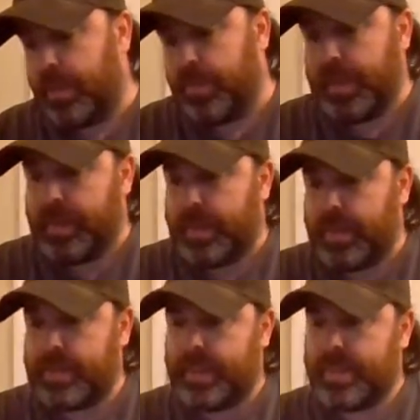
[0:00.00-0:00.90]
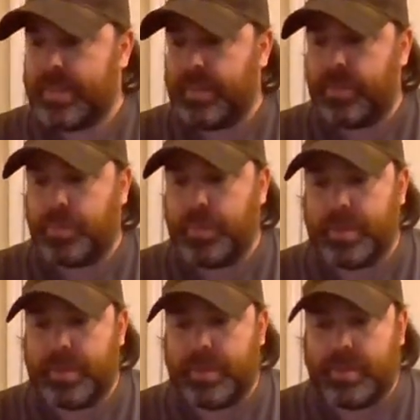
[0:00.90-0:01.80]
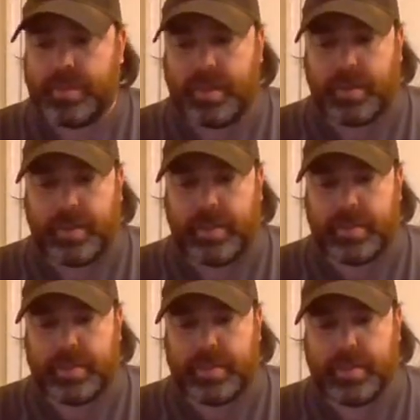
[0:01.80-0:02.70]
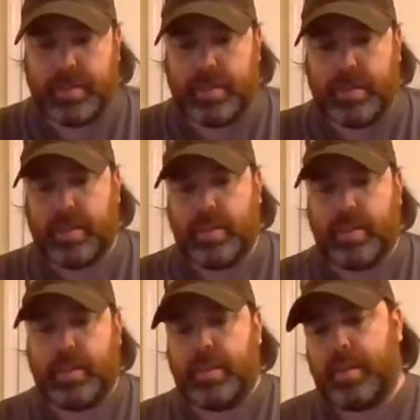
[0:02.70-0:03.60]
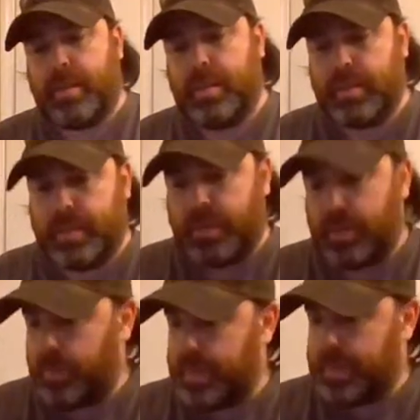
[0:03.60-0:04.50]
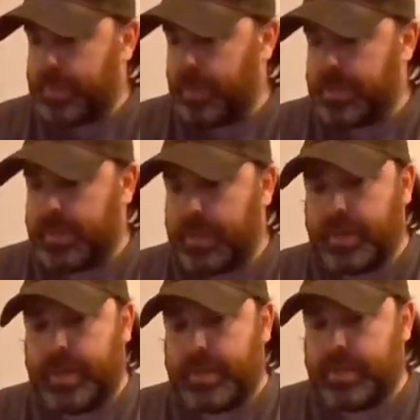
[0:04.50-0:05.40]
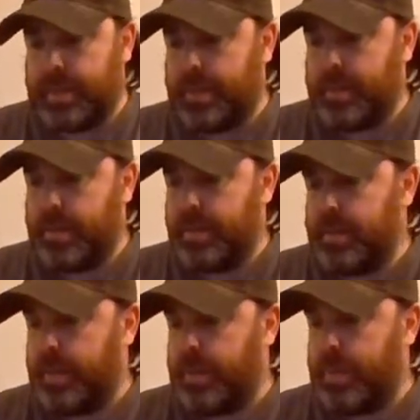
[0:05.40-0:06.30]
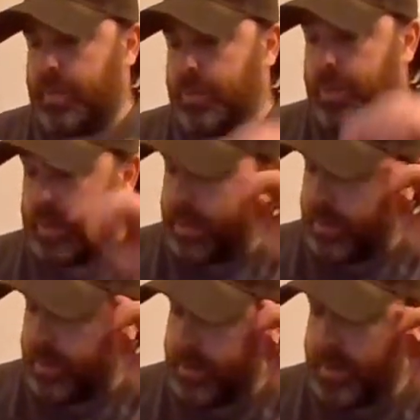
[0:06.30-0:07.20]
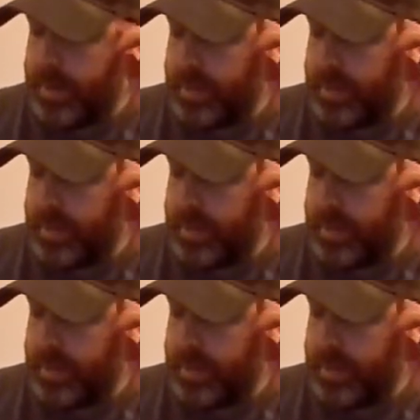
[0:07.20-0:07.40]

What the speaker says: oh man, I still have to build the staircases. So I'm gonna put a spiral staircase here and maybe one here